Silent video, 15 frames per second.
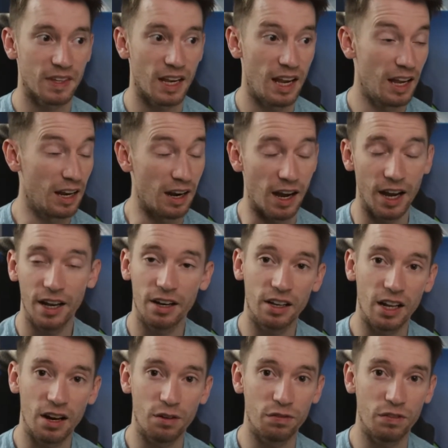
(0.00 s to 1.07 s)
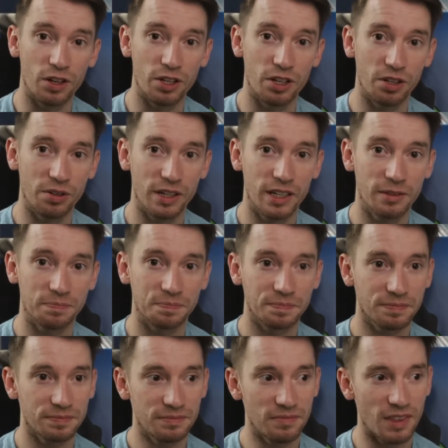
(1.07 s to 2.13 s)
and I had a lot of fun doing it.
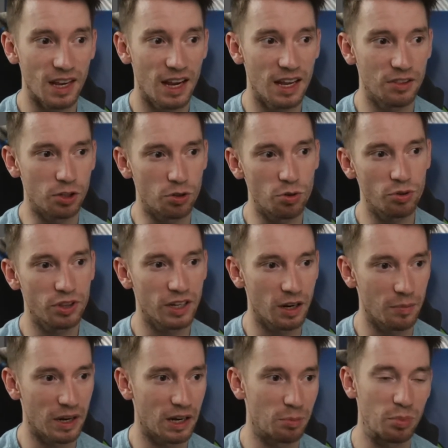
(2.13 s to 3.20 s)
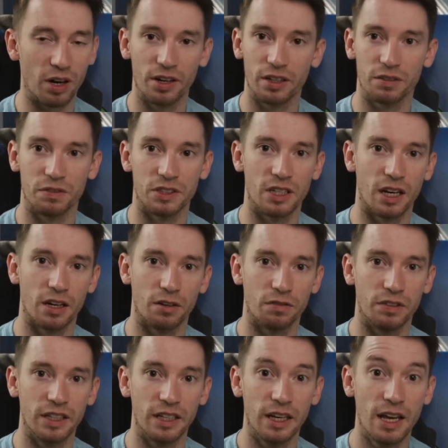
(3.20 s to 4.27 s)
And the cool thing about product
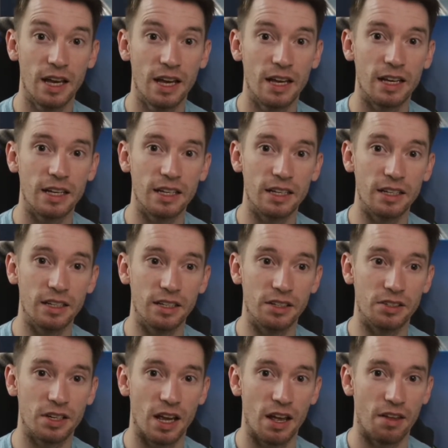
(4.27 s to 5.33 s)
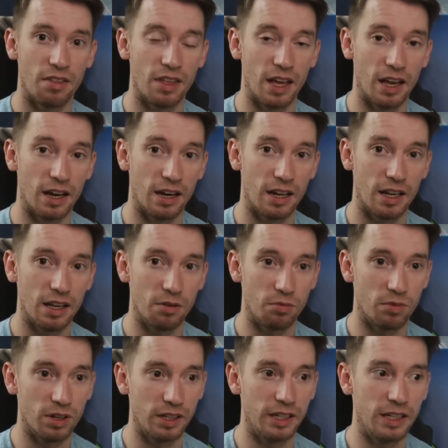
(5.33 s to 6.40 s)
photography is that it
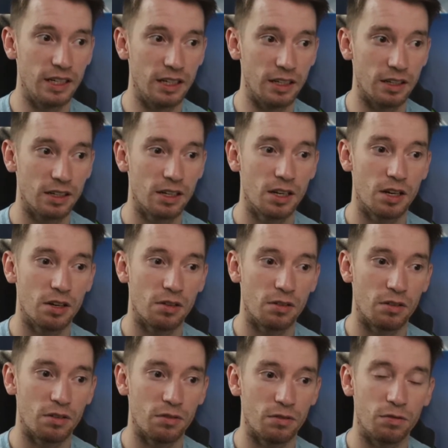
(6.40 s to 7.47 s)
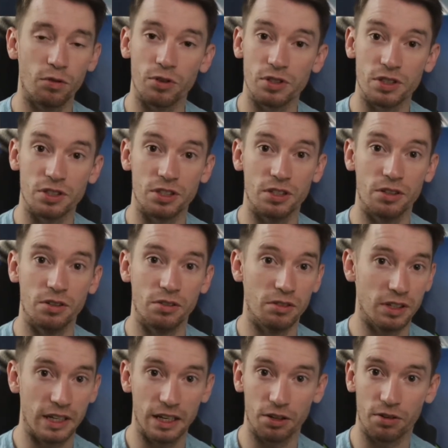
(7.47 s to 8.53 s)
really forces you
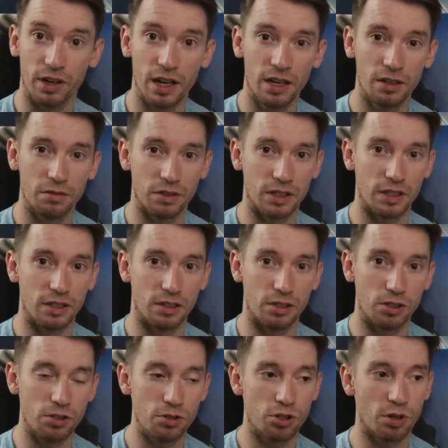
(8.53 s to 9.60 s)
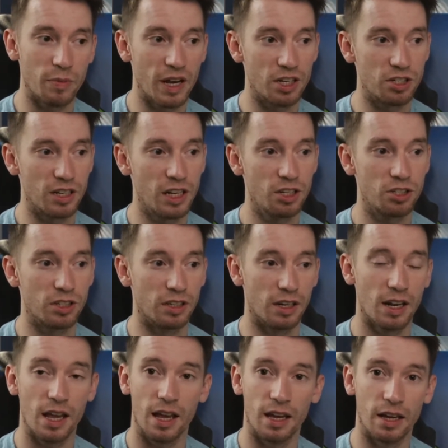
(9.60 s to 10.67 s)
to get creative and use your
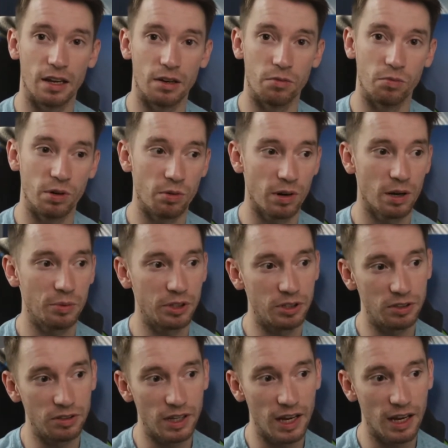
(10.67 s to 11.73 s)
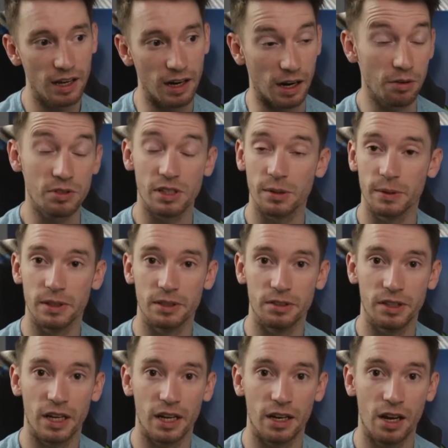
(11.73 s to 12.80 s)
imagination. And we were able to do that. I was able to do
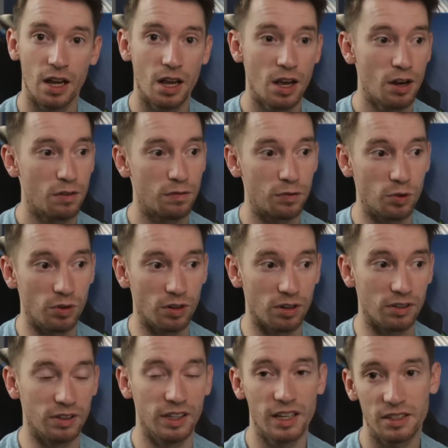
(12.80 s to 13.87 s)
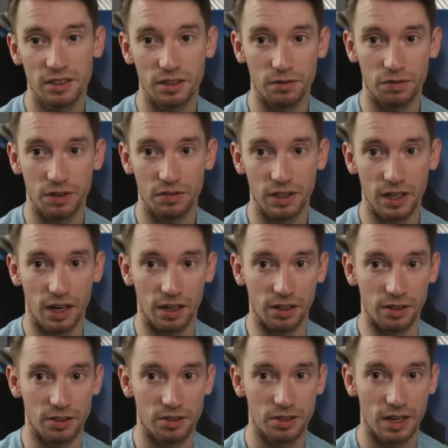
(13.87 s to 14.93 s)
that for less than
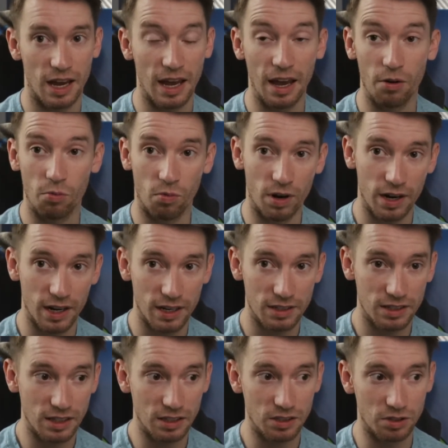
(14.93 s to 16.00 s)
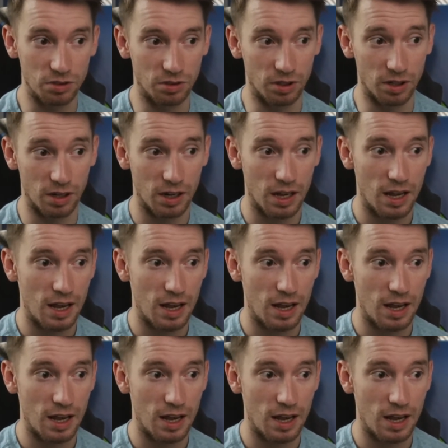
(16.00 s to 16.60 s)
$50 at one antique store.